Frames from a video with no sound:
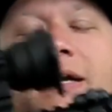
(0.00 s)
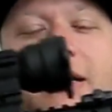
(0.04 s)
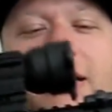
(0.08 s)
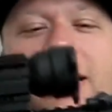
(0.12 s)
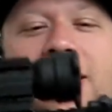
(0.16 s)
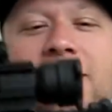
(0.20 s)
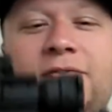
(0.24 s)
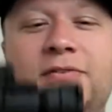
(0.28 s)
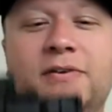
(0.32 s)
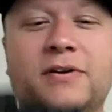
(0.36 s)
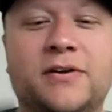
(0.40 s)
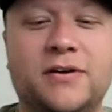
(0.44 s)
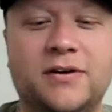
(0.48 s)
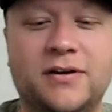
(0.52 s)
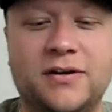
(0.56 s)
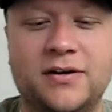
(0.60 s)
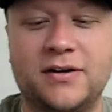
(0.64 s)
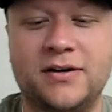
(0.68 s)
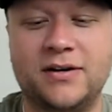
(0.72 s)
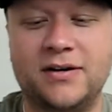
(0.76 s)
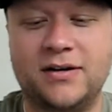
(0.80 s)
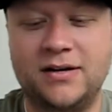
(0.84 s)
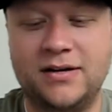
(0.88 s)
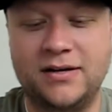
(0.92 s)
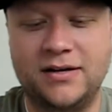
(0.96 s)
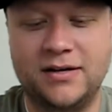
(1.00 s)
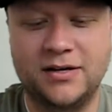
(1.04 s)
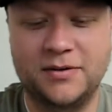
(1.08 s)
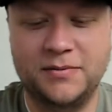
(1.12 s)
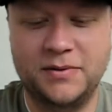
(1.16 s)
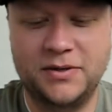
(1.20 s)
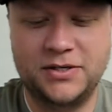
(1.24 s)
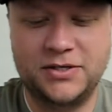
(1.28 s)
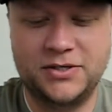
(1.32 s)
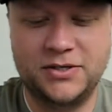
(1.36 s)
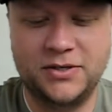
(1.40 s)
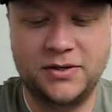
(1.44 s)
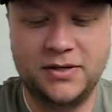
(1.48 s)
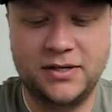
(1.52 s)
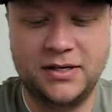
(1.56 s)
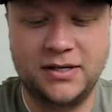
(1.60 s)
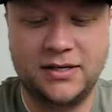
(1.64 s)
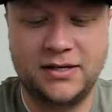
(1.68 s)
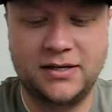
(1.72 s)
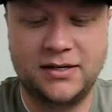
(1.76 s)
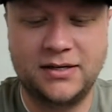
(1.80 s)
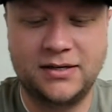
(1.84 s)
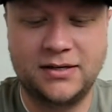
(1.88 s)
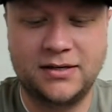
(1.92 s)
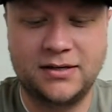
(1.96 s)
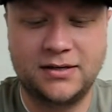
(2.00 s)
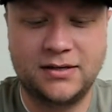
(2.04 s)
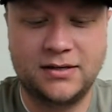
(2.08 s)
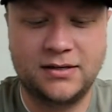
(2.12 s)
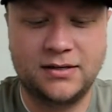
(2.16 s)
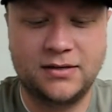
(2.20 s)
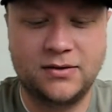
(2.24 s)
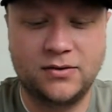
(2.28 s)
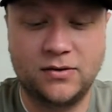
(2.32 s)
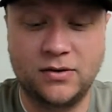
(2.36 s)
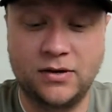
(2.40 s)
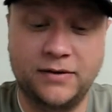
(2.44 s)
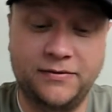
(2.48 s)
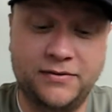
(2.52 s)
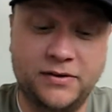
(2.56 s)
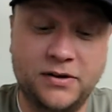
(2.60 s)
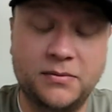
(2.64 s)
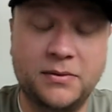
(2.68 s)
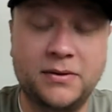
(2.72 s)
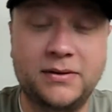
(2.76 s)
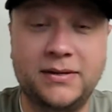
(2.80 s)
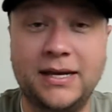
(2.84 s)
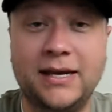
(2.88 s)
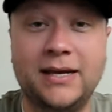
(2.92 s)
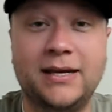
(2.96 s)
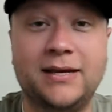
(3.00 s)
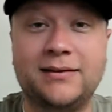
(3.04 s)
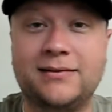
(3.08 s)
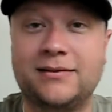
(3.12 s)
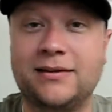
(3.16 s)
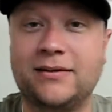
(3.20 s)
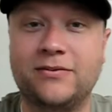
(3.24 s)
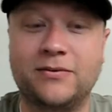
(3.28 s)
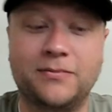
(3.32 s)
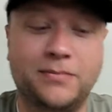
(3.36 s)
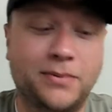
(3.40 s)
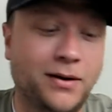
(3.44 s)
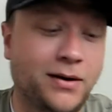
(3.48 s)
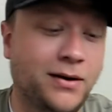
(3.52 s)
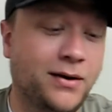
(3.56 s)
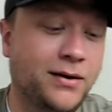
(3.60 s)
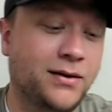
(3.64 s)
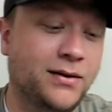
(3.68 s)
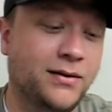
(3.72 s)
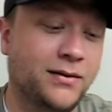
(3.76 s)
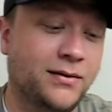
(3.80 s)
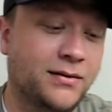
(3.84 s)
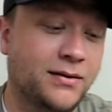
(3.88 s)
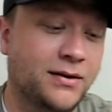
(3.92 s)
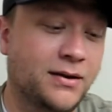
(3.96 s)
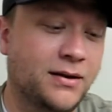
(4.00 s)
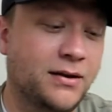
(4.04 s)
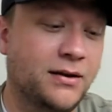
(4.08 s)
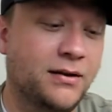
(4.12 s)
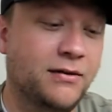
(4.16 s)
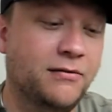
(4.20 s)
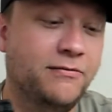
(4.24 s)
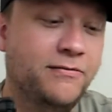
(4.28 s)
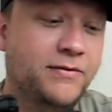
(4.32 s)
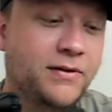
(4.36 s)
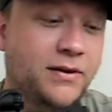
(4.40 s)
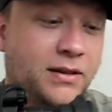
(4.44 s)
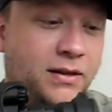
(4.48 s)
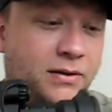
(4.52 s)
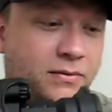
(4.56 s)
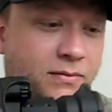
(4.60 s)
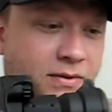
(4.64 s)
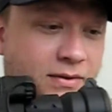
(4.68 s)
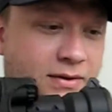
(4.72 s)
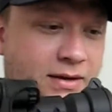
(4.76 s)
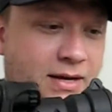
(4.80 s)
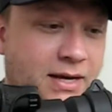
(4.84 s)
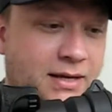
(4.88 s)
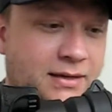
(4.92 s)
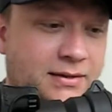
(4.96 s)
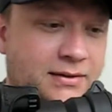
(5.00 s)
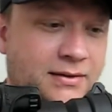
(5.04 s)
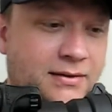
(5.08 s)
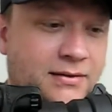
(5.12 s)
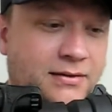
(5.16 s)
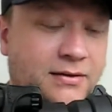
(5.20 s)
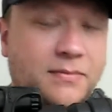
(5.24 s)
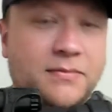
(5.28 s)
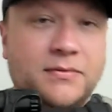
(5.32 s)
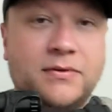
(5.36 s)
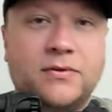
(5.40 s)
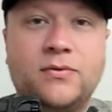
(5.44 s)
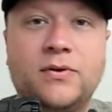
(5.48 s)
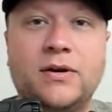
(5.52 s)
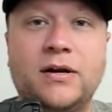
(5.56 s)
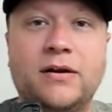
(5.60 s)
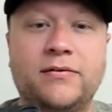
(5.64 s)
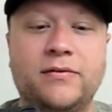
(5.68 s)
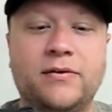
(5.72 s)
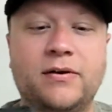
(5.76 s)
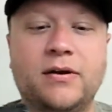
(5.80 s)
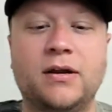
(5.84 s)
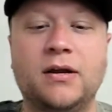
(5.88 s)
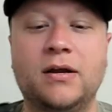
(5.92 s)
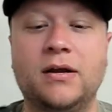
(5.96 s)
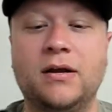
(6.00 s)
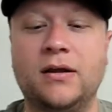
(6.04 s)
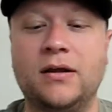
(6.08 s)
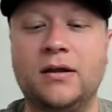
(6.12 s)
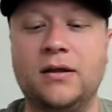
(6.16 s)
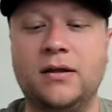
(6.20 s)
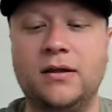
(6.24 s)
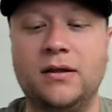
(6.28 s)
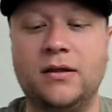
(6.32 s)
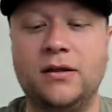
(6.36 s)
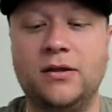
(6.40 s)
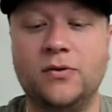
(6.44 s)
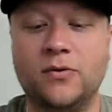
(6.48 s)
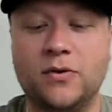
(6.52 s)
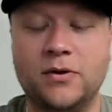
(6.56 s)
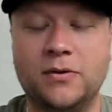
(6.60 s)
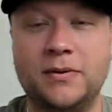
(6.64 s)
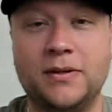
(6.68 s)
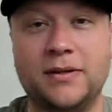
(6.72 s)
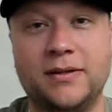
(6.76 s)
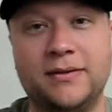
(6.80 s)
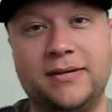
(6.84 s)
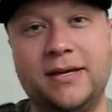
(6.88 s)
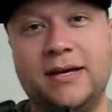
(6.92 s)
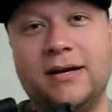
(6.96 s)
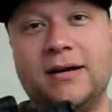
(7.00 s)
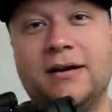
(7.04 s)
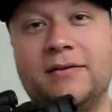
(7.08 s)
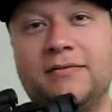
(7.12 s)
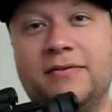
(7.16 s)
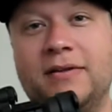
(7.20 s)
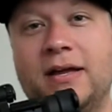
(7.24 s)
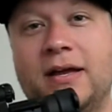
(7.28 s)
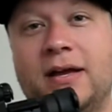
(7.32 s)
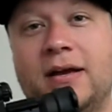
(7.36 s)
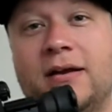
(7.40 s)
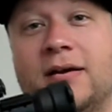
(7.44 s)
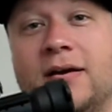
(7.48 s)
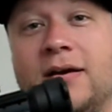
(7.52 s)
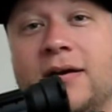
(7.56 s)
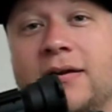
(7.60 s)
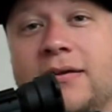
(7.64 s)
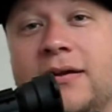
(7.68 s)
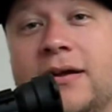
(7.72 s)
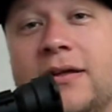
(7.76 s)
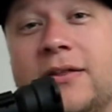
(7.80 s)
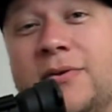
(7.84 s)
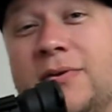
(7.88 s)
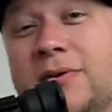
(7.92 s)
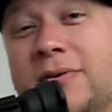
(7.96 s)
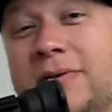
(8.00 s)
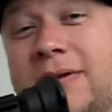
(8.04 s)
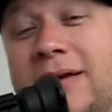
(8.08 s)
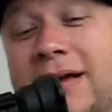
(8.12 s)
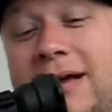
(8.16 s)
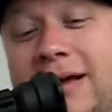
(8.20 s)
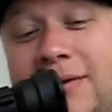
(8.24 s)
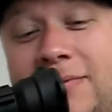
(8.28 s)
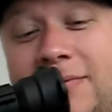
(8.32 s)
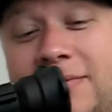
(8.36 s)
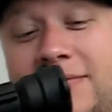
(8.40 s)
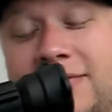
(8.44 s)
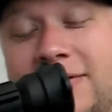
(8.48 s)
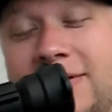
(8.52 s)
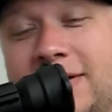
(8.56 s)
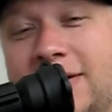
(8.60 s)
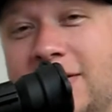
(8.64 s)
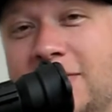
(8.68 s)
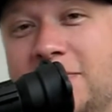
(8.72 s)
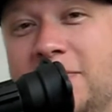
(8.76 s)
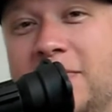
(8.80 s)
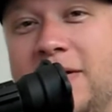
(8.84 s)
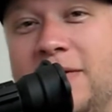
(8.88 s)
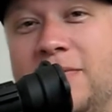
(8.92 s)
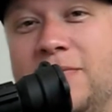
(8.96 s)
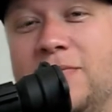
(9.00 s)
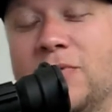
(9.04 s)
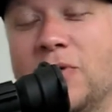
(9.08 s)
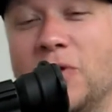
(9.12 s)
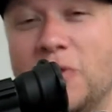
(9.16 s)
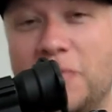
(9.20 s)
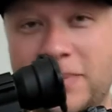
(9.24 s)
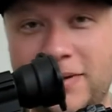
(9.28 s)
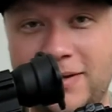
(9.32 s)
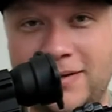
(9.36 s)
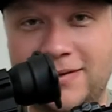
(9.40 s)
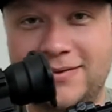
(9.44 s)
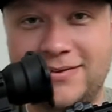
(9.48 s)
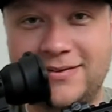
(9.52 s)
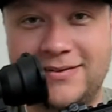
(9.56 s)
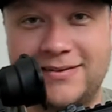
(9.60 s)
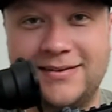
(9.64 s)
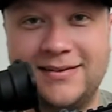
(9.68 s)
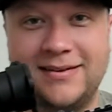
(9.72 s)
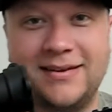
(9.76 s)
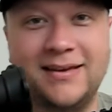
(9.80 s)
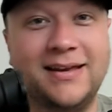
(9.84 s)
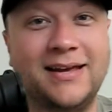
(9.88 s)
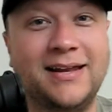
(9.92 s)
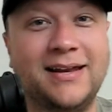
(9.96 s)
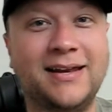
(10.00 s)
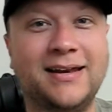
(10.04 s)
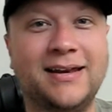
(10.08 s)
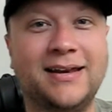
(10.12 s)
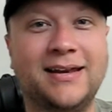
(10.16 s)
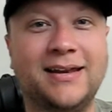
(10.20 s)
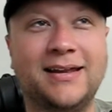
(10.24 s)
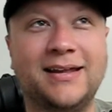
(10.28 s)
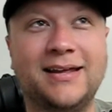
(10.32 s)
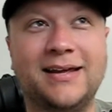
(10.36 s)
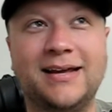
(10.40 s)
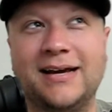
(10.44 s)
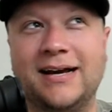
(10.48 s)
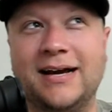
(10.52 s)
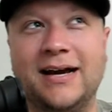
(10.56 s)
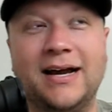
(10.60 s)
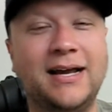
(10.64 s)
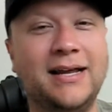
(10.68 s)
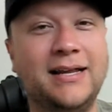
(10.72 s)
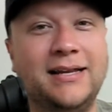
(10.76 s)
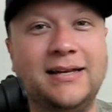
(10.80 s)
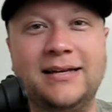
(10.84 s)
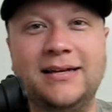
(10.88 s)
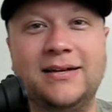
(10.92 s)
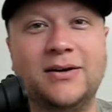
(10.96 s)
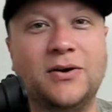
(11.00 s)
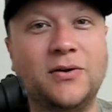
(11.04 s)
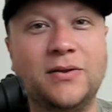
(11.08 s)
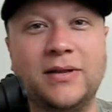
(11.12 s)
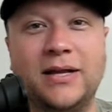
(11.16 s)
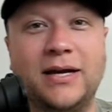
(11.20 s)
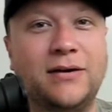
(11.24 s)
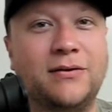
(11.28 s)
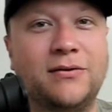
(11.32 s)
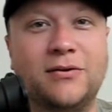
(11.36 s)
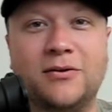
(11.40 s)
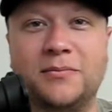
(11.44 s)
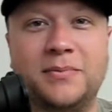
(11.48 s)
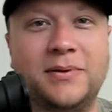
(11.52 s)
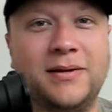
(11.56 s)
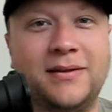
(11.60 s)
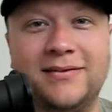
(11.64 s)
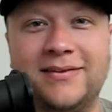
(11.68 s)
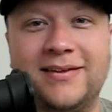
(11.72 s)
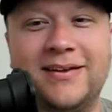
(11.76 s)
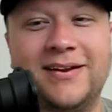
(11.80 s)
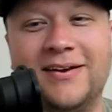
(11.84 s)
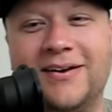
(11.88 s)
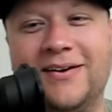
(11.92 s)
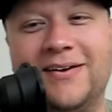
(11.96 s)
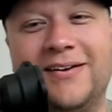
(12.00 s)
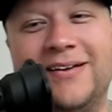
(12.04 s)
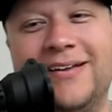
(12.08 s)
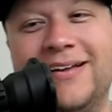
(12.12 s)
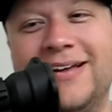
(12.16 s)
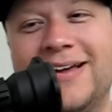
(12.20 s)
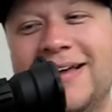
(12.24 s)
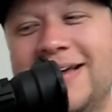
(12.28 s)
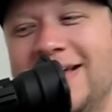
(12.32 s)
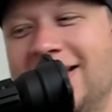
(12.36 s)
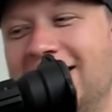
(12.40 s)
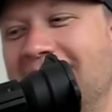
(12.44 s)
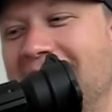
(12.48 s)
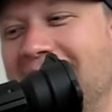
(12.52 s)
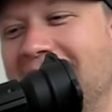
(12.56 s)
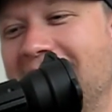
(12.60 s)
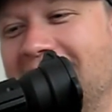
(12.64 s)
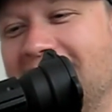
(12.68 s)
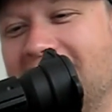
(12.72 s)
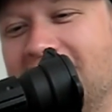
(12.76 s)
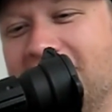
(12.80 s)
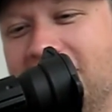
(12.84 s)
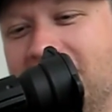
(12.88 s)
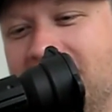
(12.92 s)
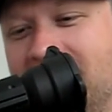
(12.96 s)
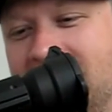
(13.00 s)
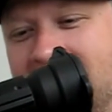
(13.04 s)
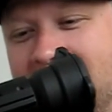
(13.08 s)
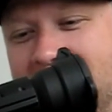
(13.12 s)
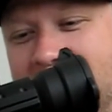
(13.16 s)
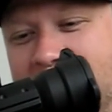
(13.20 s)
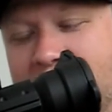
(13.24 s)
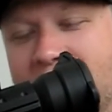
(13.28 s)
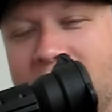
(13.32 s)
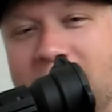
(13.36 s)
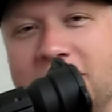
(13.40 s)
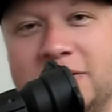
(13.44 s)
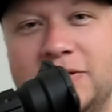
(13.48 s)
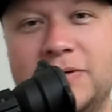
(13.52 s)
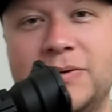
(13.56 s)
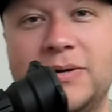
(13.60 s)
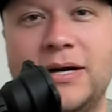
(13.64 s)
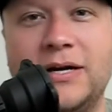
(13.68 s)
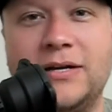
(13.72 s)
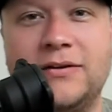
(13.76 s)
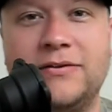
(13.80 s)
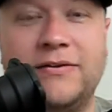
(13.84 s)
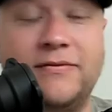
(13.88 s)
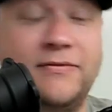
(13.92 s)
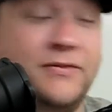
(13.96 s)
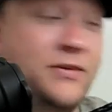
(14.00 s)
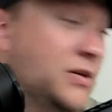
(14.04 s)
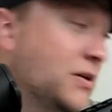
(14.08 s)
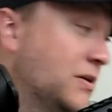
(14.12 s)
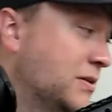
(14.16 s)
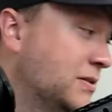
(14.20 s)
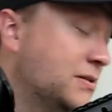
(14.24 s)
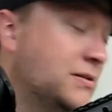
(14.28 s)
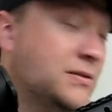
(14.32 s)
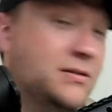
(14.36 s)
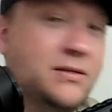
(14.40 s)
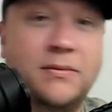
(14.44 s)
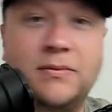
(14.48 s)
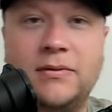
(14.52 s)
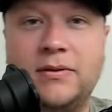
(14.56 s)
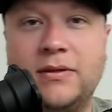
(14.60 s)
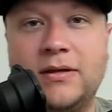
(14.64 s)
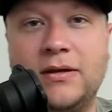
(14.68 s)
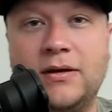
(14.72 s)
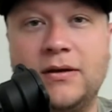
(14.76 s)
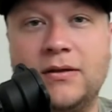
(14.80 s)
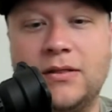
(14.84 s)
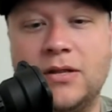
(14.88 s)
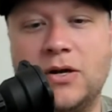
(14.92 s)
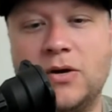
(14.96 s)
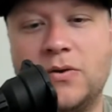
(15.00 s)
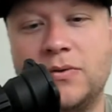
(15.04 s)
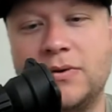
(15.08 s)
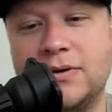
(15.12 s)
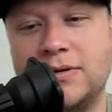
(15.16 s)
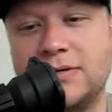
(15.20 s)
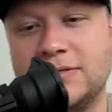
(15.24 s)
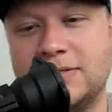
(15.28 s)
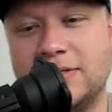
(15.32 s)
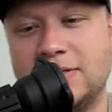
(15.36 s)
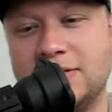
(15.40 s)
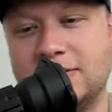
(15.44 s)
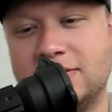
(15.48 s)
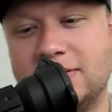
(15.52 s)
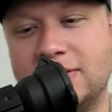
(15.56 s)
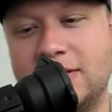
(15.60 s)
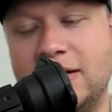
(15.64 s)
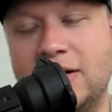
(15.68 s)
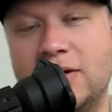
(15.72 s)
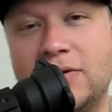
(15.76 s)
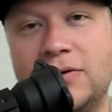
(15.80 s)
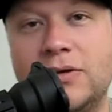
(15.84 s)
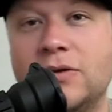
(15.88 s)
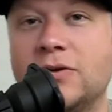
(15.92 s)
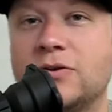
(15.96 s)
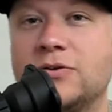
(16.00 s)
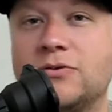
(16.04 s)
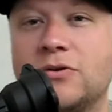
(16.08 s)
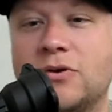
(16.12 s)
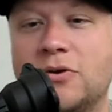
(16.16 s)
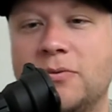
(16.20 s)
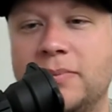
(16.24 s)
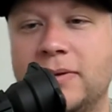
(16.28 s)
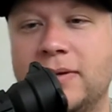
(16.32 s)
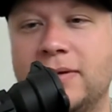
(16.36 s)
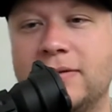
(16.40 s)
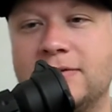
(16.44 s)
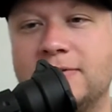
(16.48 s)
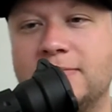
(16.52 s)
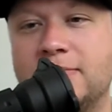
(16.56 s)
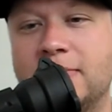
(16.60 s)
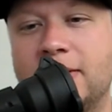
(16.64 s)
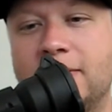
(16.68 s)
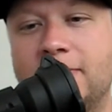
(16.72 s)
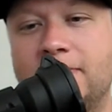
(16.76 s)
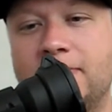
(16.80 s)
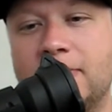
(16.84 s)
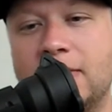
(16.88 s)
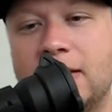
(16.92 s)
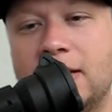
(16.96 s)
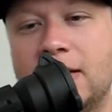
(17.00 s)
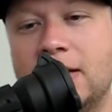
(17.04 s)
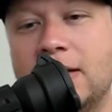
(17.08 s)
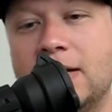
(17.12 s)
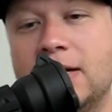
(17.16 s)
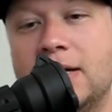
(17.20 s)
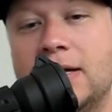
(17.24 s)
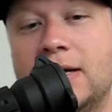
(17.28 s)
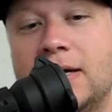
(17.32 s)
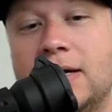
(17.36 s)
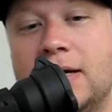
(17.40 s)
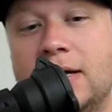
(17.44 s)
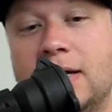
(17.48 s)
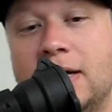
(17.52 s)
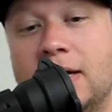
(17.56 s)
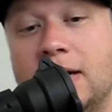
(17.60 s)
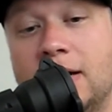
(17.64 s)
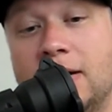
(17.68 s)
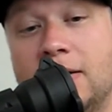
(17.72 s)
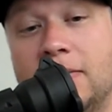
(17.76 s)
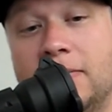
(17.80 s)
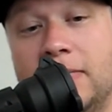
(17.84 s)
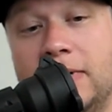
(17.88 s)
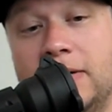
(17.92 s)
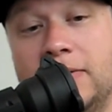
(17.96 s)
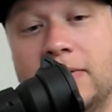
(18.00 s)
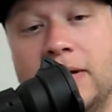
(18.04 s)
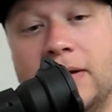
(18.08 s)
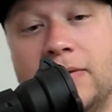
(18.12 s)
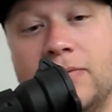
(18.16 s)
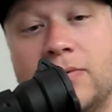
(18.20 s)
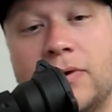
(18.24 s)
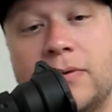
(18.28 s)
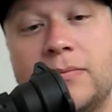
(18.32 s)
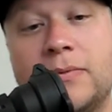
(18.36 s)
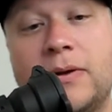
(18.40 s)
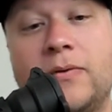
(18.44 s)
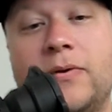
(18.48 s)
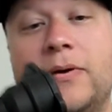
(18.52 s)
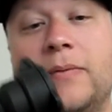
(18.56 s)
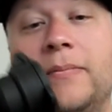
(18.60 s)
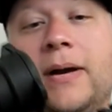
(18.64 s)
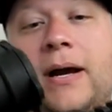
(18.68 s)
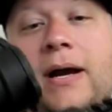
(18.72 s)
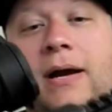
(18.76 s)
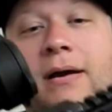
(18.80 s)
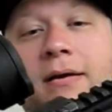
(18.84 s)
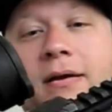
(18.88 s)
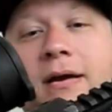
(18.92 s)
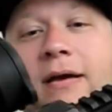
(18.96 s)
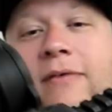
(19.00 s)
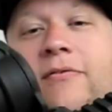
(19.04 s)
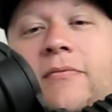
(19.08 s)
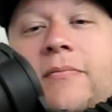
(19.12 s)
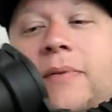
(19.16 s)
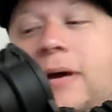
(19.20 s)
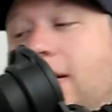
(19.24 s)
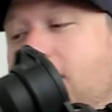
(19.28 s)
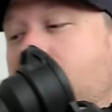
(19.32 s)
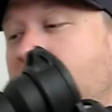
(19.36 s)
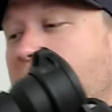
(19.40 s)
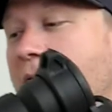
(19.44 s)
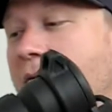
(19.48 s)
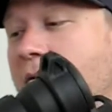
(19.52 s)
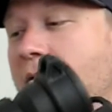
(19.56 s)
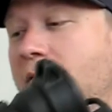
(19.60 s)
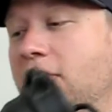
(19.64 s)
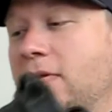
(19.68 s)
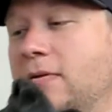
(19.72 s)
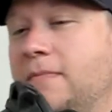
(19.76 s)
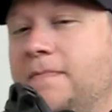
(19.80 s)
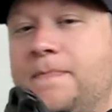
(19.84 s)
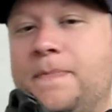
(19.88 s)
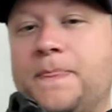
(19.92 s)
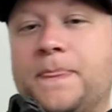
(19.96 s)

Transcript: If you're going to be shooting, or if you're going to be taking stuff apart and fiddling with gas systems and whatever, you want to be able to take off the handguard. The other one was secured by roll pins, and I don't like roll pins at all. That's partially why I've chosen some of the lowers, is they don't use roll pins. But anyway, work my way back. I have a mag pull.